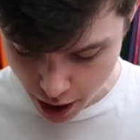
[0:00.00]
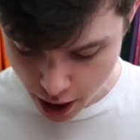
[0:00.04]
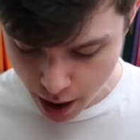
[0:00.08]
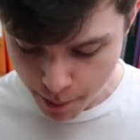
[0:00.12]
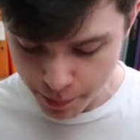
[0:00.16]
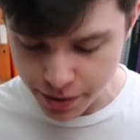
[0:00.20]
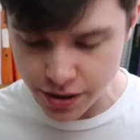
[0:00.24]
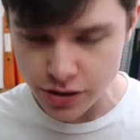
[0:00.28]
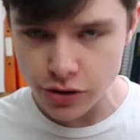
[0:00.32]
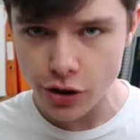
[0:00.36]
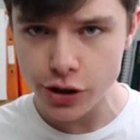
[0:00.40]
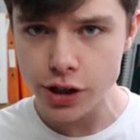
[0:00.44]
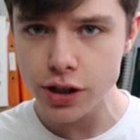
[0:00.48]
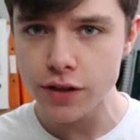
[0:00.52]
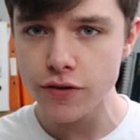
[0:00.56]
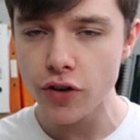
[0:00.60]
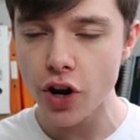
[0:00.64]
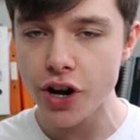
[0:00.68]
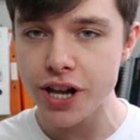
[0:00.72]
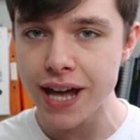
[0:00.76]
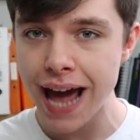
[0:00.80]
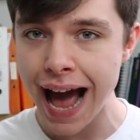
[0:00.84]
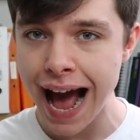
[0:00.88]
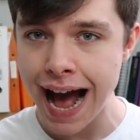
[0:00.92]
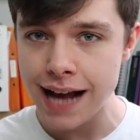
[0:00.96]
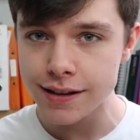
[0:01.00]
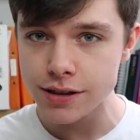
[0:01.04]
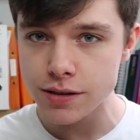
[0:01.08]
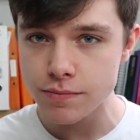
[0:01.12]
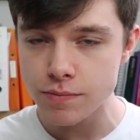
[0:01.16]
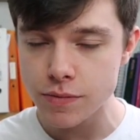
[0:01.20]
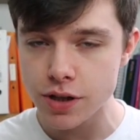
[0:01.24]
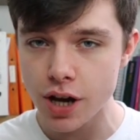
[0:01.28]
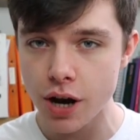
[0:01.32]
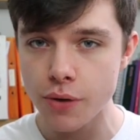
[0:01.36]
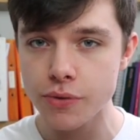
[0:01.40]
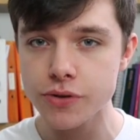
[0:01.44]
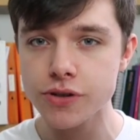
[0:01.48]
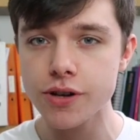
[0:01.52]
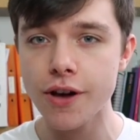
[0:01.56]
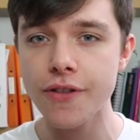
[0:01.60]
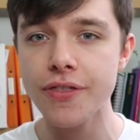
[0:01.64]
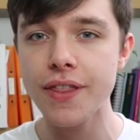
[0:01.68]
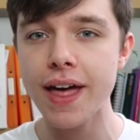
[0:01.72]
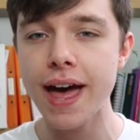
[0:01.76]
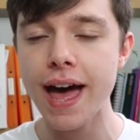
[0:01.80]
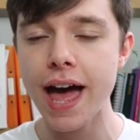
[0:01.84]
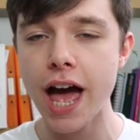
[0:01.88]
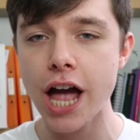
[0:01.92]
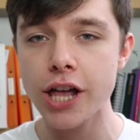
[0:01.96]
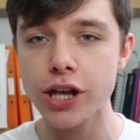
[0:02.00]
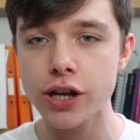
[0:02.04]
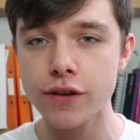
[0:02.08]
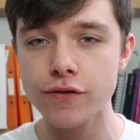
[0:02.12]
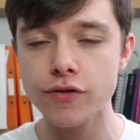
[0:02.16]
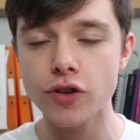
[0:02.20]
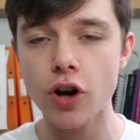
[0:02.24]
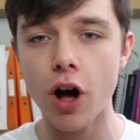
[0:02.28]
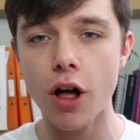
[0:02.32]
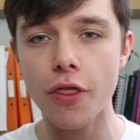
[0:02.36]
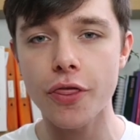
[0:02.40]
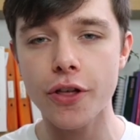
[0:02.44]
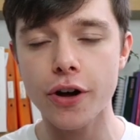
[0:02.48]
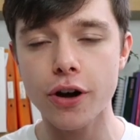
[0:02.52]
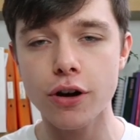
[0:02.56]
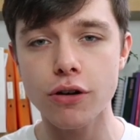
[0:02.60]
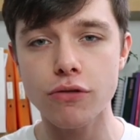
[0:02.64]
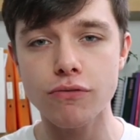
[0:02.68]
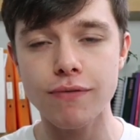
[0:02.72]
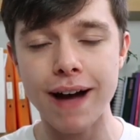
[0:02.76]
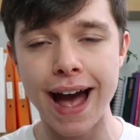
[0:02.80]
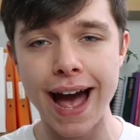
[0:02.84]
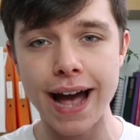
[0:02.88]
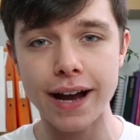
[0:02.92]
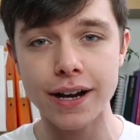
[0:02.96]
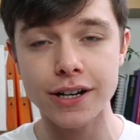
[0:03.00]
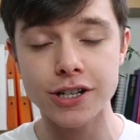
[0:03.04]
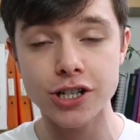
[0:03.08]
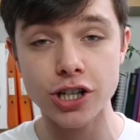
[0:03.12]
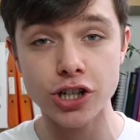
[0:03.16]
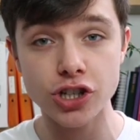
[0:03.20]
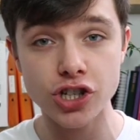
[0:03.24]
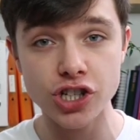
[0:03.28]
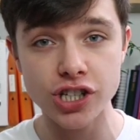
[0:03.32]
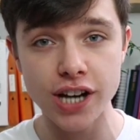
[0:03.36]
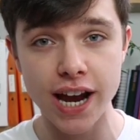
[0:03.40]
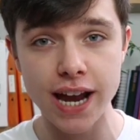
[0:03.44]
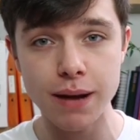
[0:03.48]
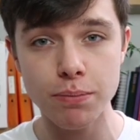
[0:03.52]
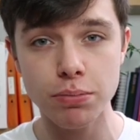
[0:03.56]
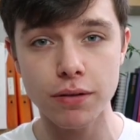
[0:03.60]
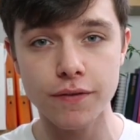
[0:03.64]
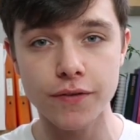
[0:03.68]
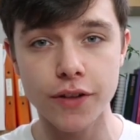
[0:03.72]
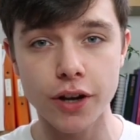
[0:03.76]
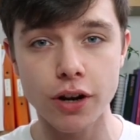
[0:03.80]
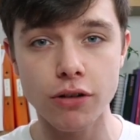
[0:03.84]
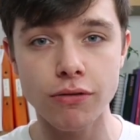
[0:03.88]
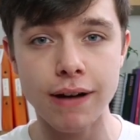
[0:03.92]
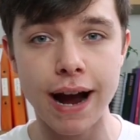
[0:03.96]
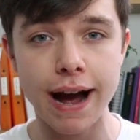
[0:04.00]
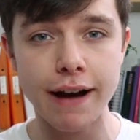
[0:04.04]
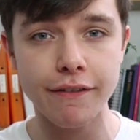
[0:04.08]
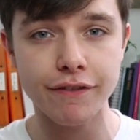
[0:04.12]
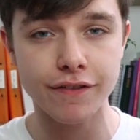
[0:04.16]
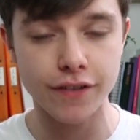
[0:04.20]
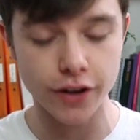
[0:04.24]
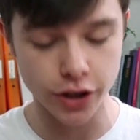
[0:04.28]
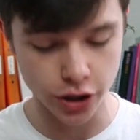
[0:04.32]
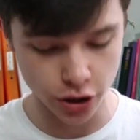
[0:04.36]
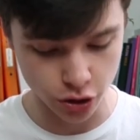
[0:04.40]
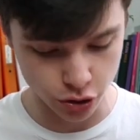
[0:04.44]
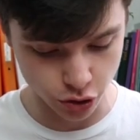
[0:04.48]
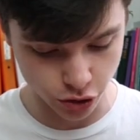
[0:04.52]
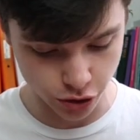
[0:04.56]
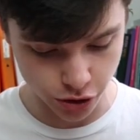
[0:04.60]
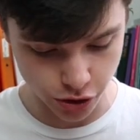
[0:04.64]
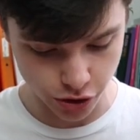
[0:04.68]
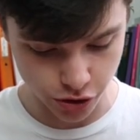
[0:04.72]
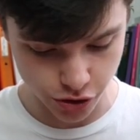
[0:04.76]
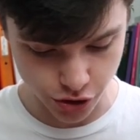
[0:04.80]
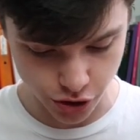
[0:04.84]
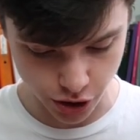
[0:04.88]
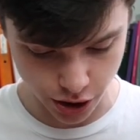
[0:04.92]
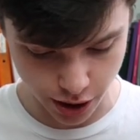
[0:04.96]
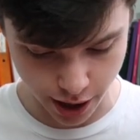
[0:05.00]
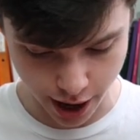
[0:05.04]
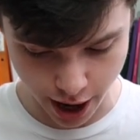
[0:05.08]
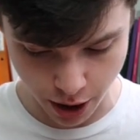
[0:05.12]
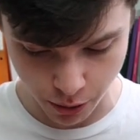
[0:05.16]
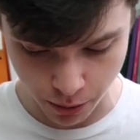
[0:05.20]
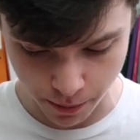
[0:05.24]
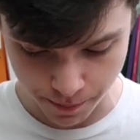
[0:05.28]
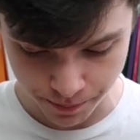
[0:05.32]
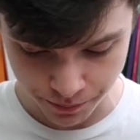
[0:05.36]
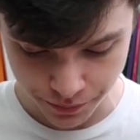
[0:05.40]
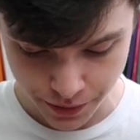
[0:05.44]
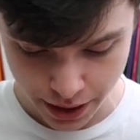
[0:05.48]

But as long as you've got your asymptotes on there and you've got the correct shape of the graph, you're good to go.